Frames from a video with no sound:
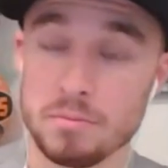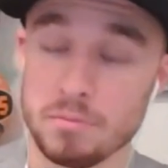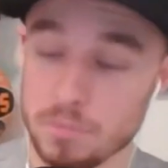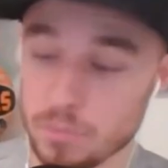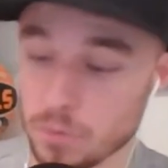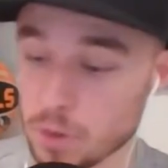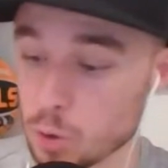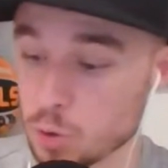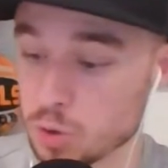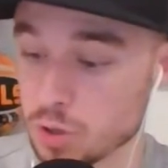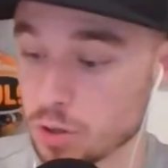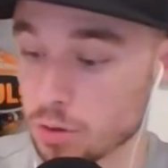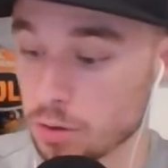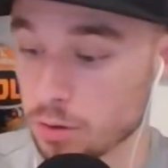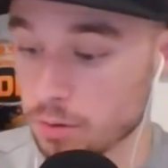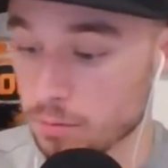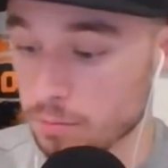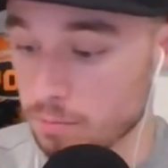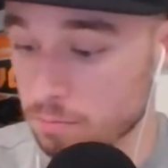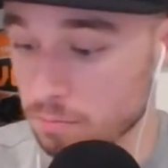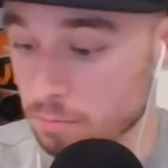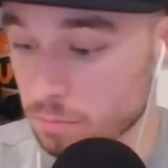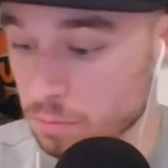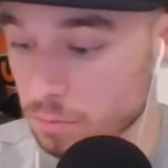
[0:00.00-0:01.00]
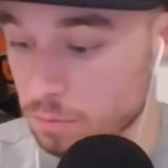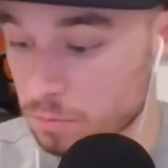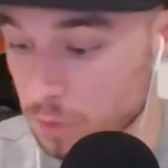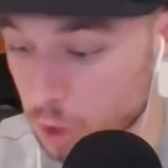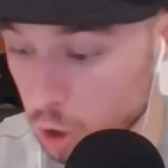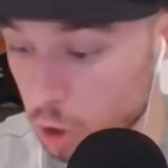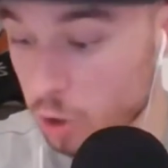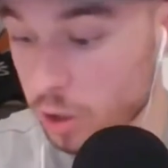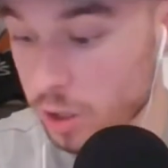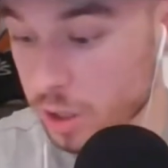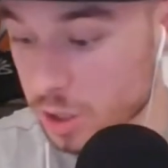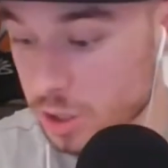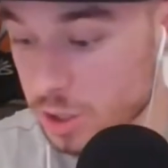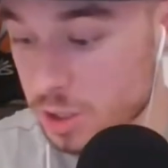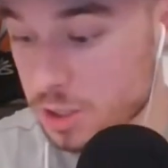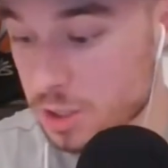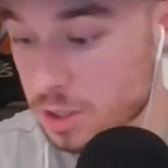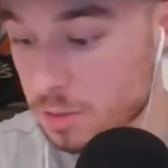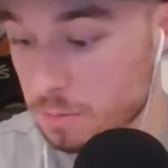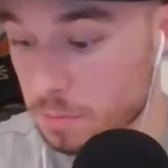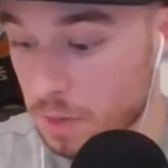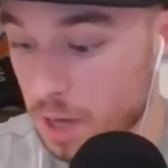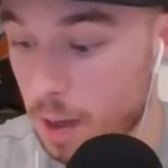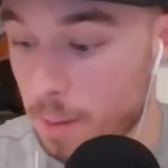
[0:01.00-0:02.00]
Those that are curious,
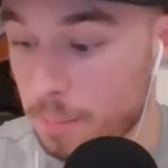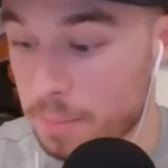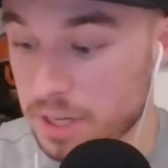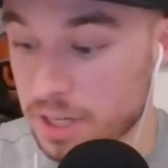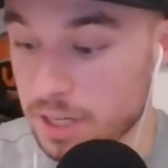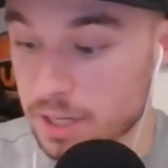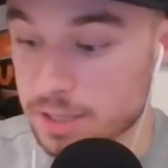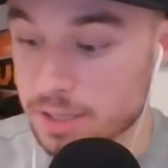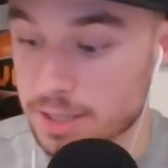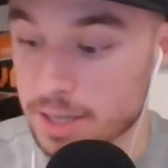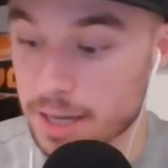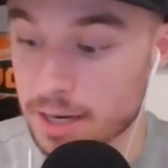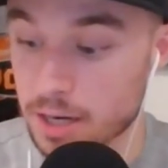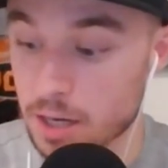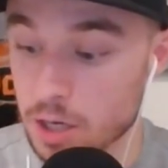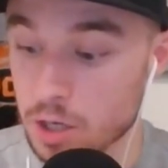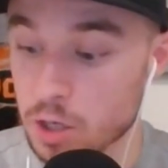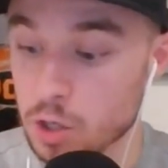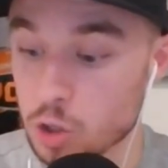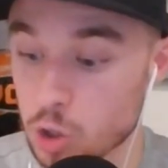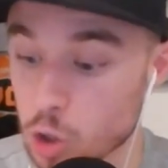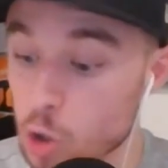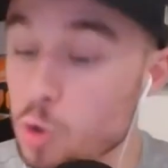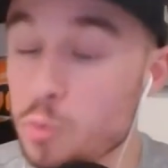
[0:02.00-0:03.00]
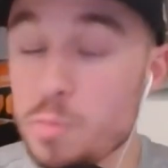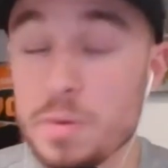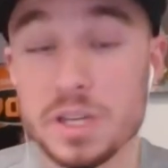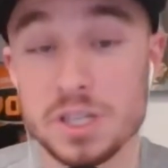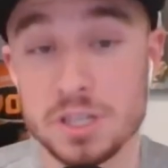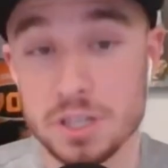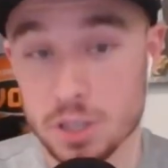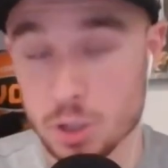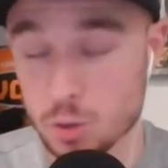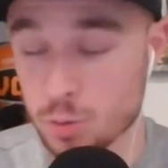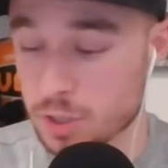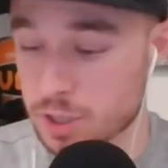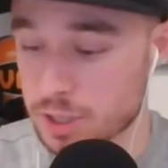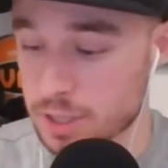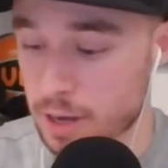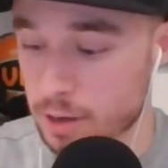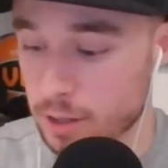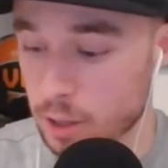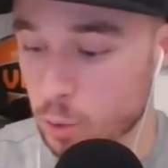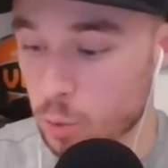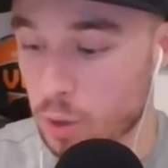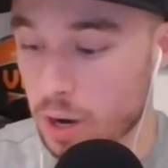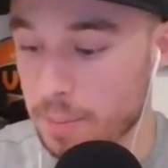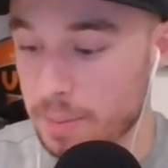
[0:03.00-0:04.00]
some companies that do business with
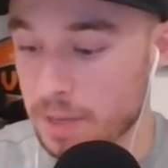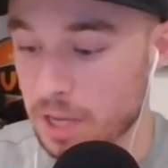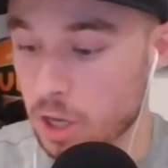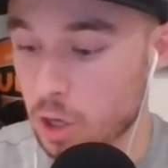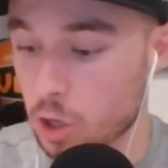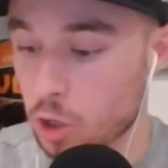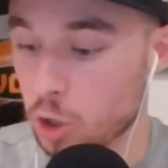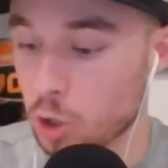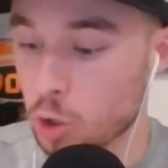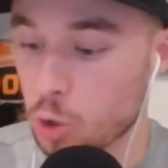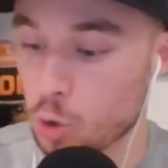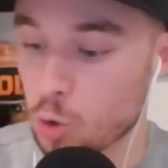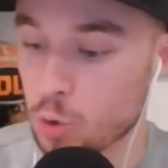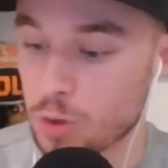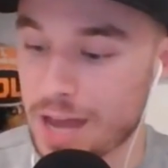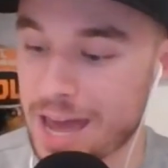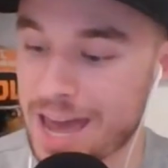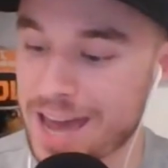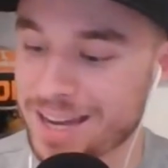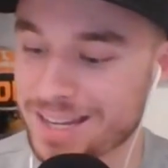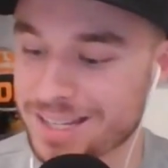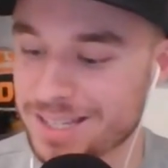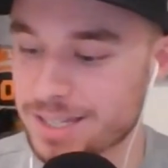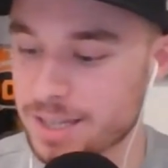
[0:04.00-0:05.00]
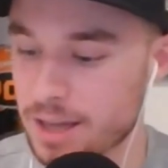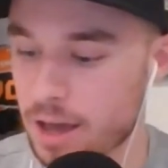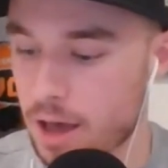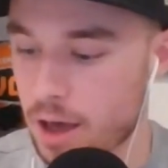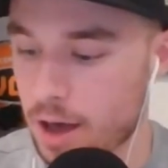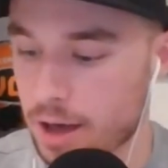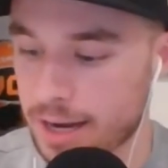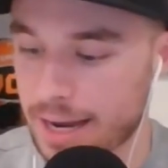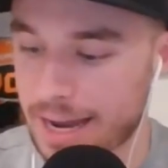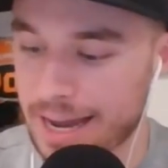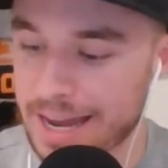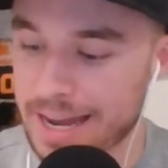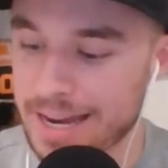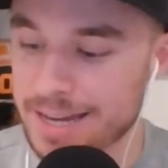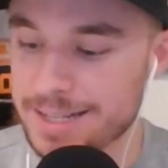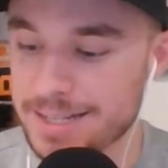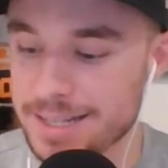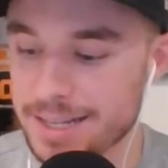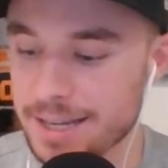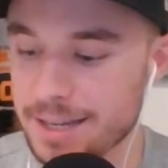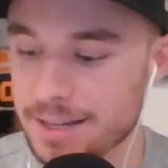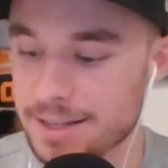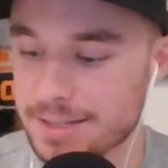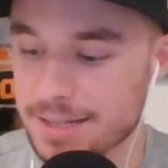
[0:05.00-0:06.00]
Saudi Arabia include Exxon,
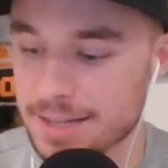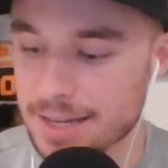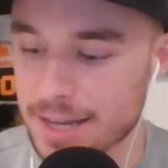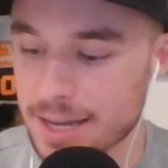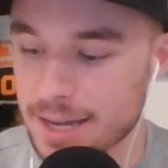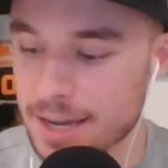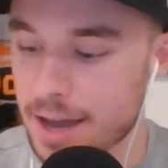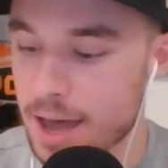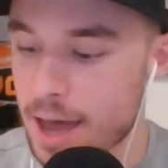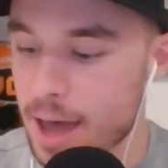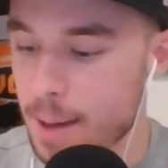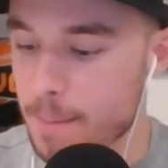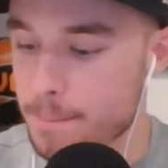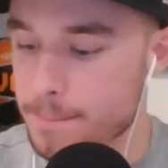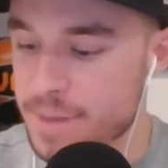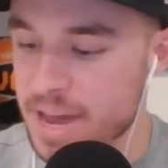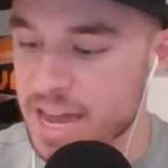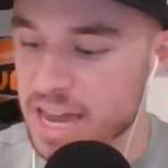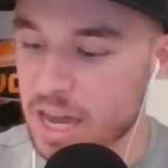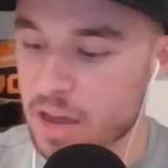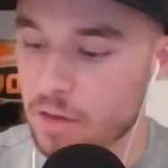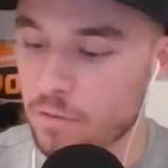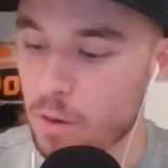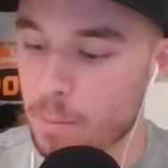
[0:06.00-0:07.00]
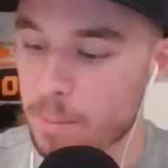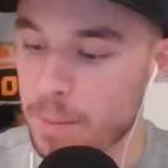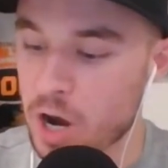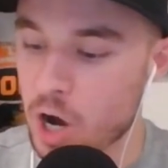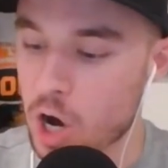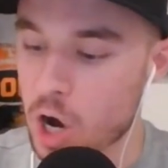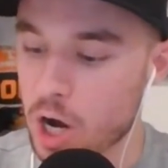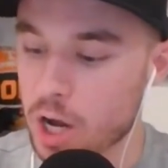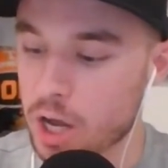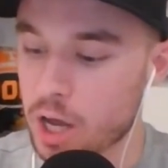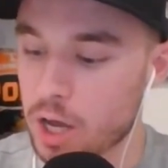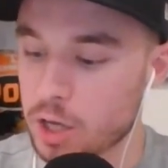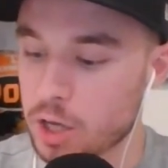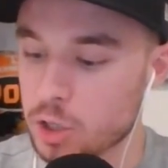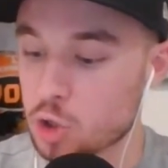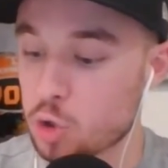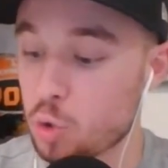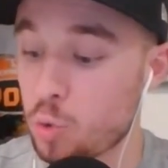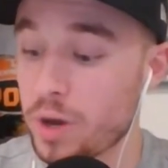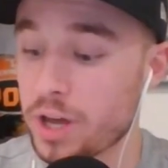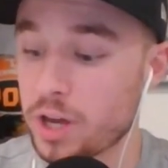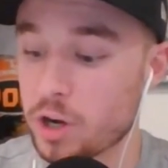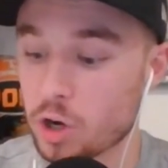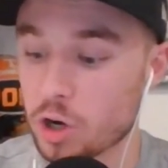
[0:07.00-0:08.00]
AT&T, Bank of America,
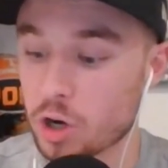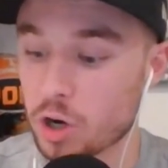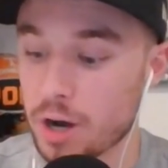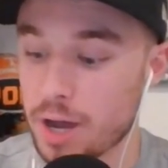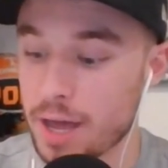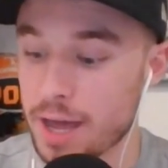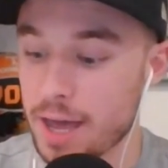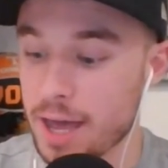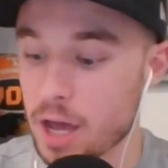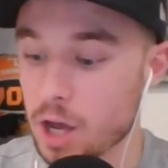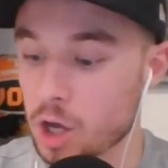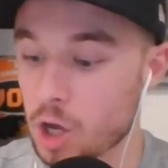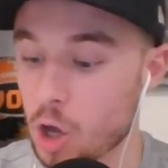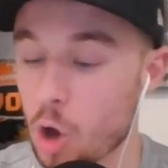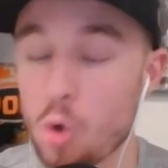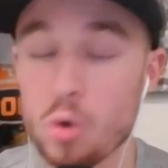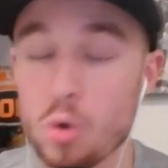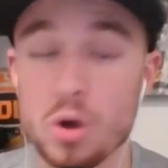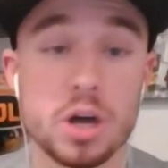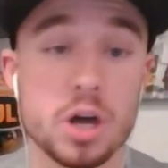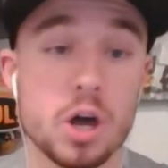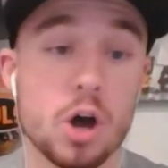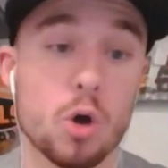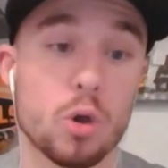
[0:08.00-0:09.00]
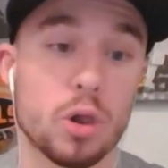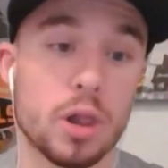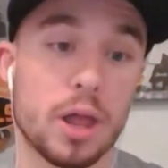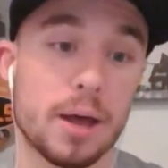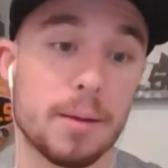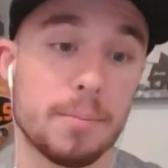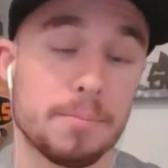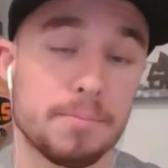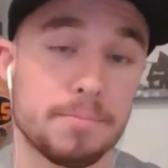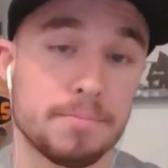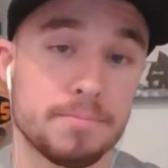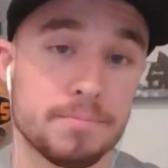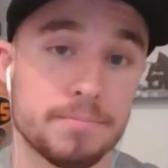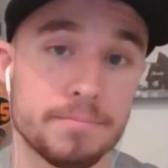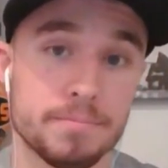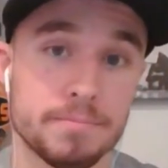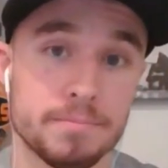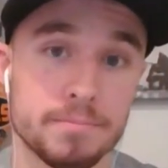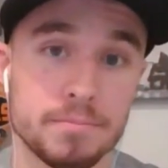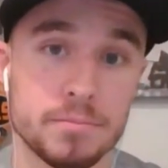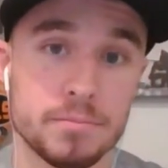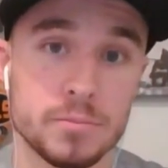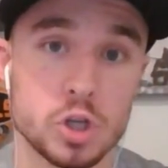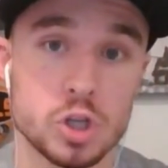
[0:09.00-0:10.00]
Twitter, Coca-Cola,
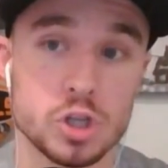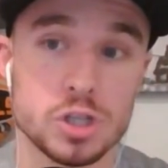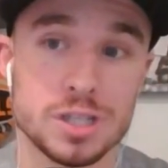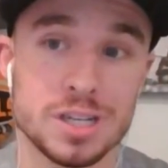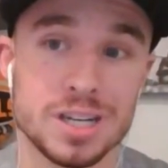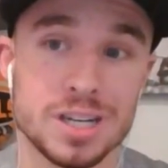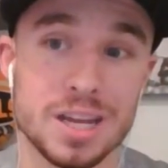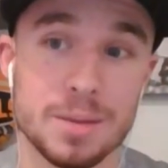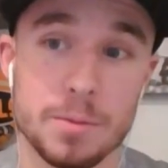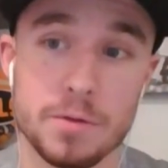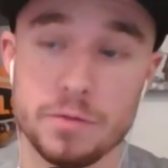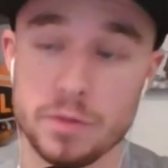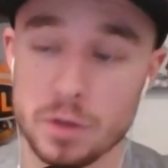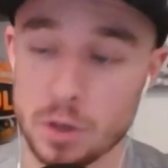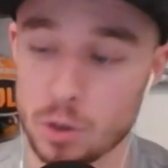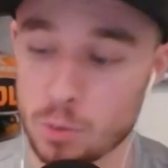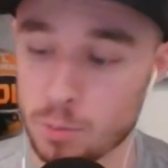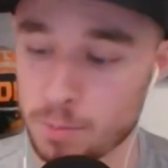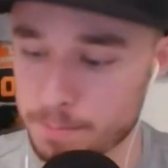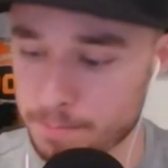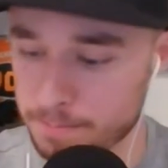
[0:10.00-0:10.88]
just to name a few.